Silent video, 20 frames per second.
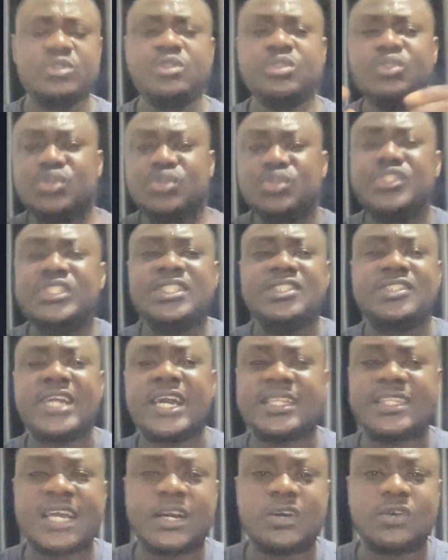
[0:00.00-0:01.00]
Using the
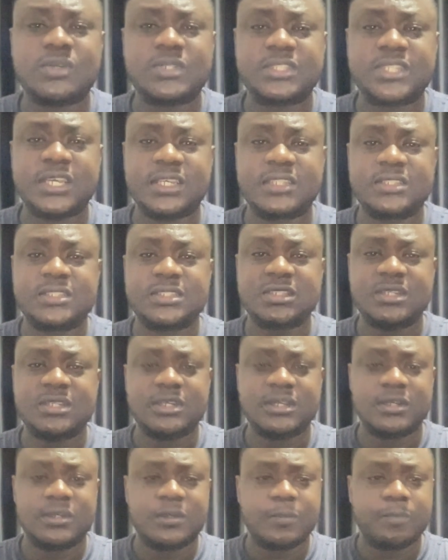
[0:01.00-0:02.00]
right anchor text,
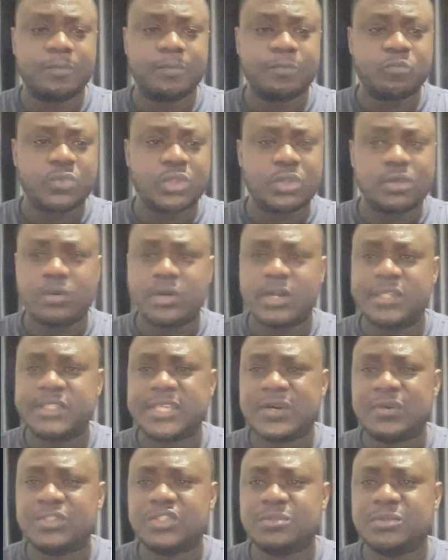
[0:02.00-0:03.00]
right?
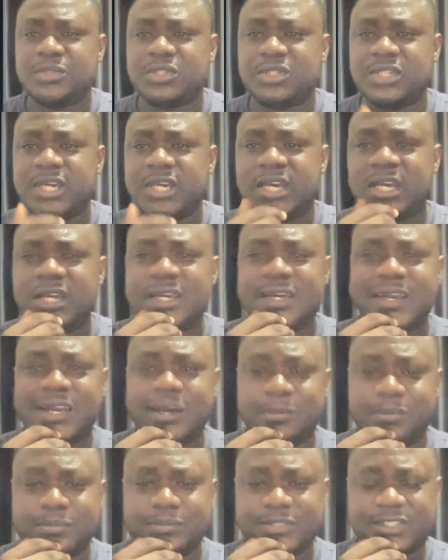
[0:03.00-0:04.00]
I want to make sure that
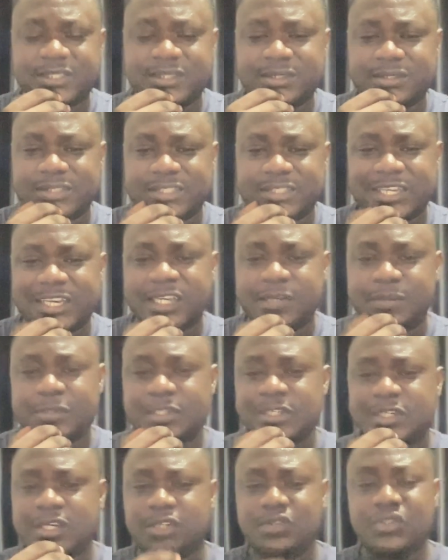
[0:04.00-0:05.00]
I'm still on time.
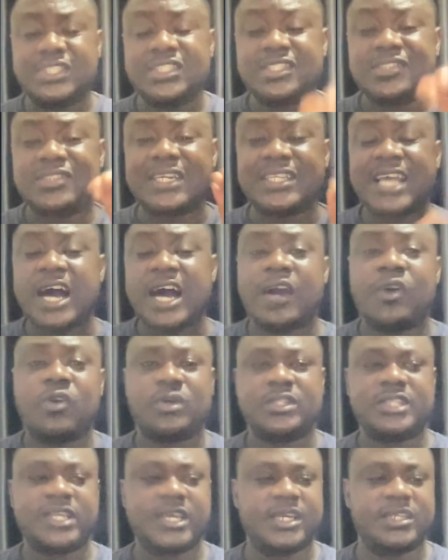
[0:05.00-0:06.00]
Using the right anchor
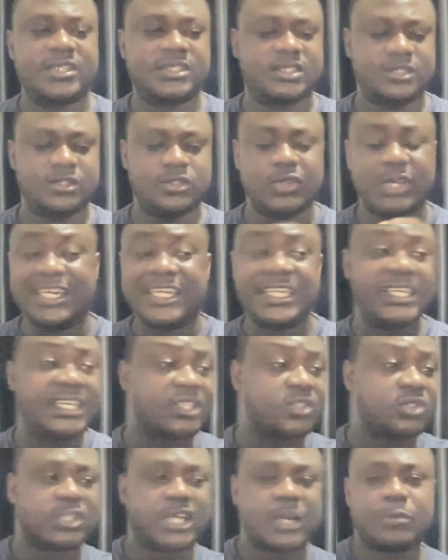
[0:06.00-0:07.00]
text, you're linking
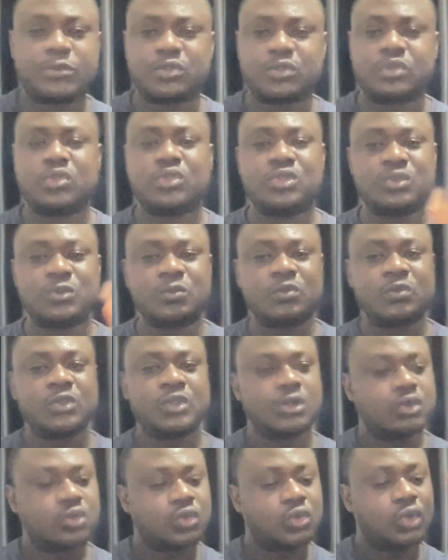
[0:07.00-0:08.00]
to the right. So
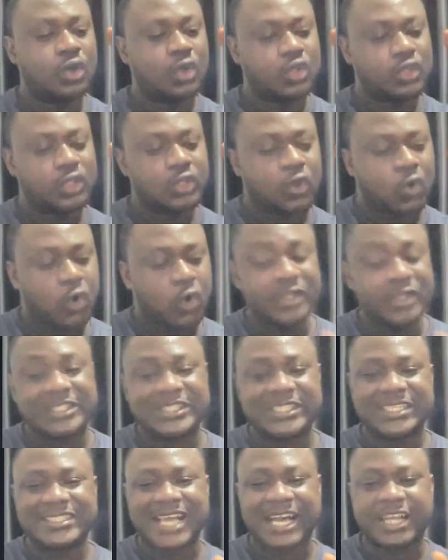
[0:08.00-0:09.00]
the
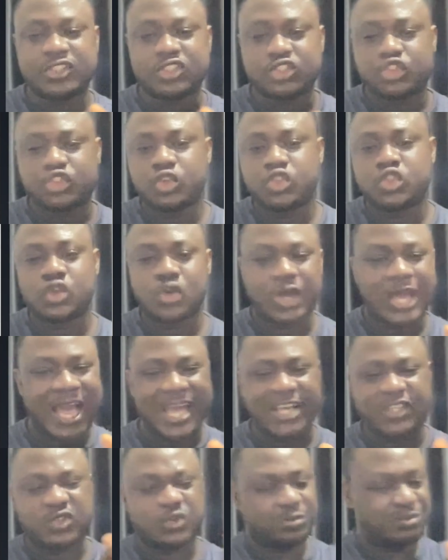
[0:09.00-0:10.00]
content and structure
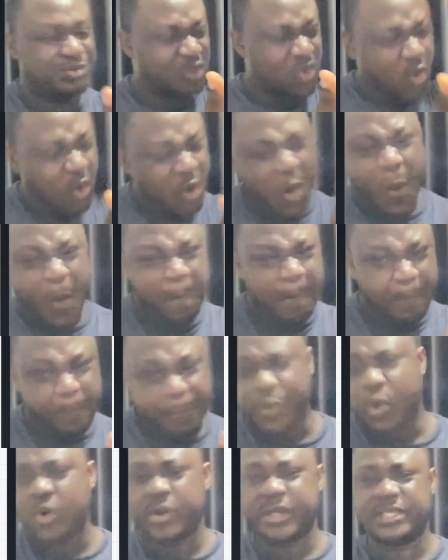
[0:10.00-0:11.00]
has to be on
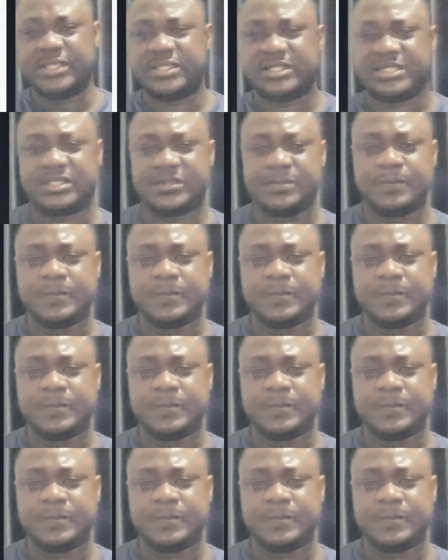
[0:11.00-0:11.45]
point.